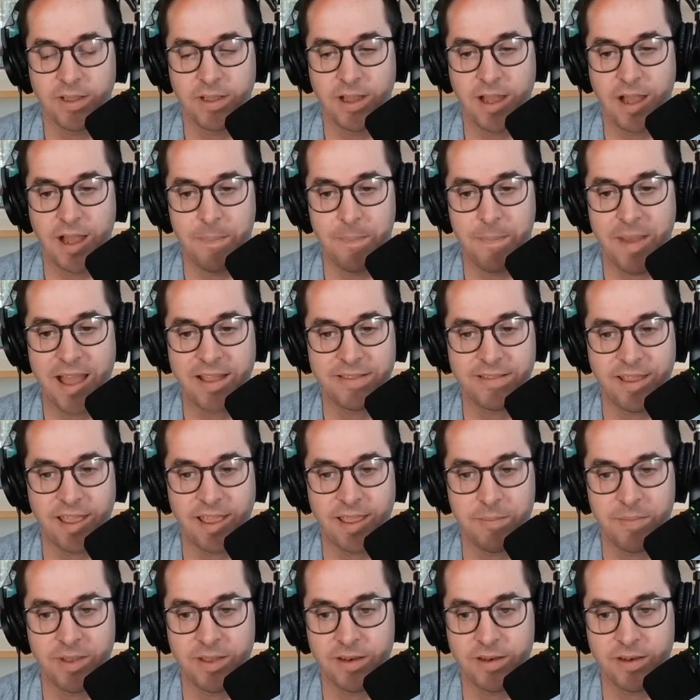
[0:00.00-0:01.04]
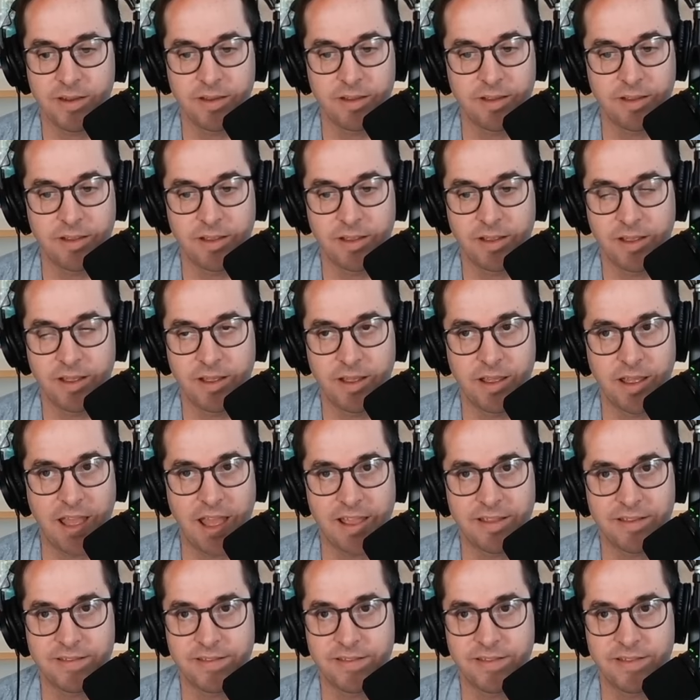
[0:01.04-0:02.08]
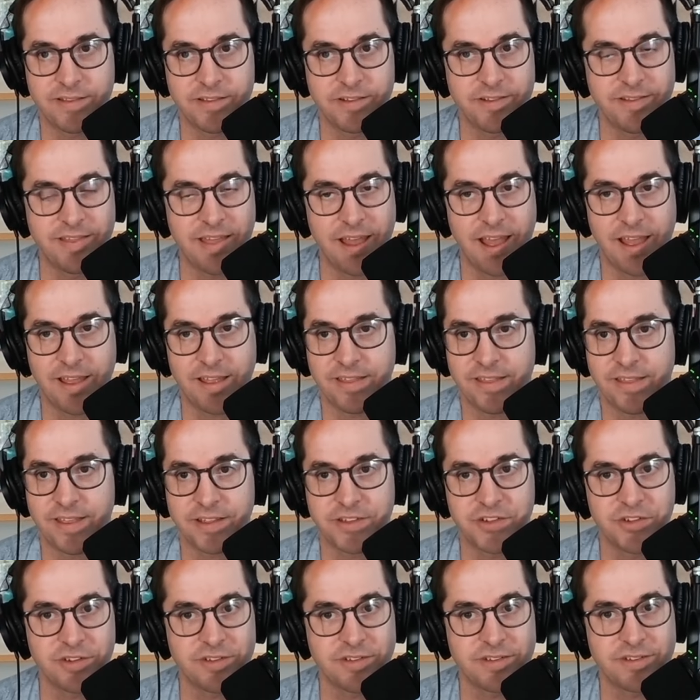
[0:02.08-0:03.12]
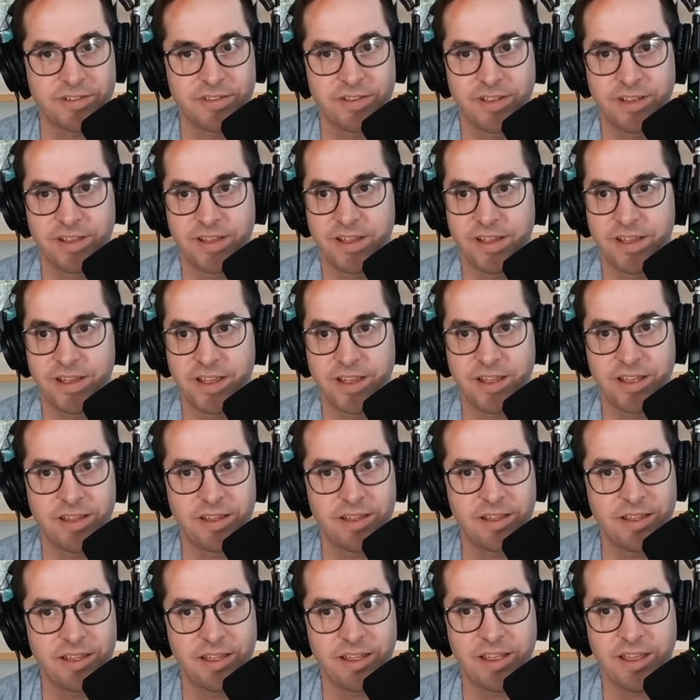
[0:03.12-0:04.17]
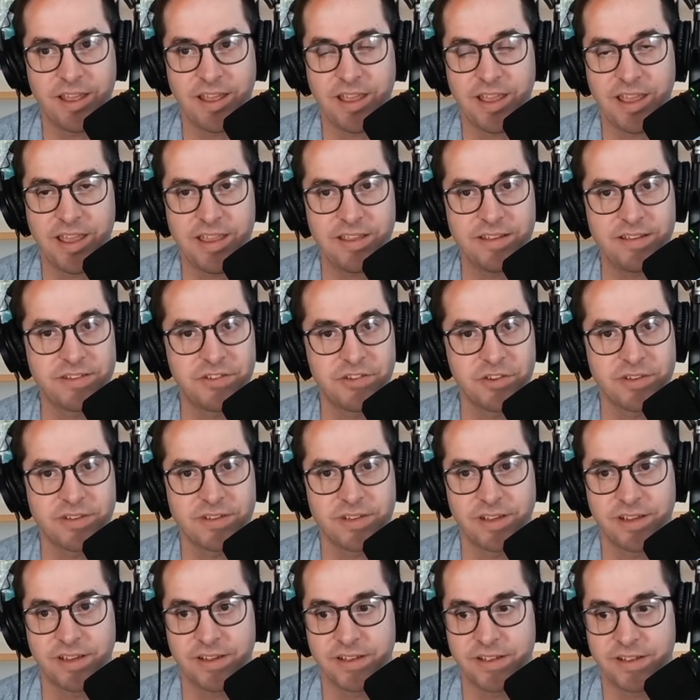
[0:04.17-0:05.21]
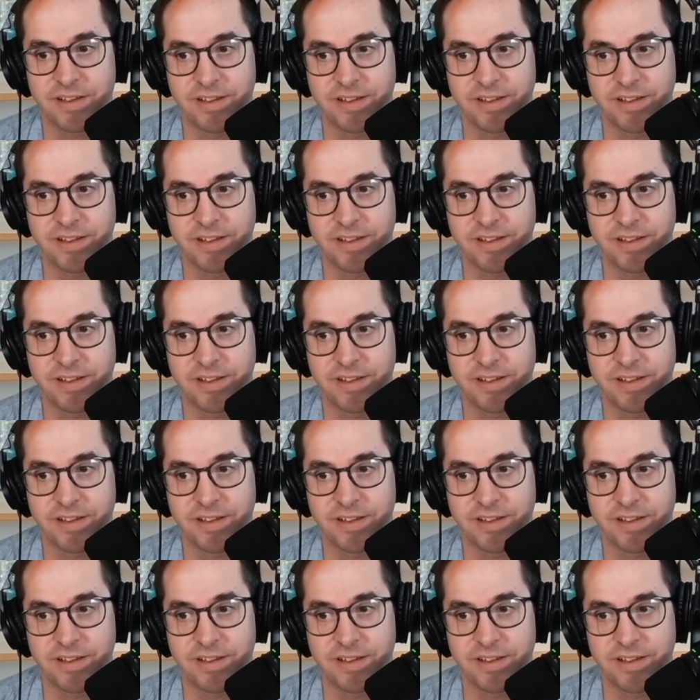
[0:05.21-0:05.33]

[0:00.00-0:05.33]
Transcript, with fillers: Uh, Matt Damon as that that just he's just a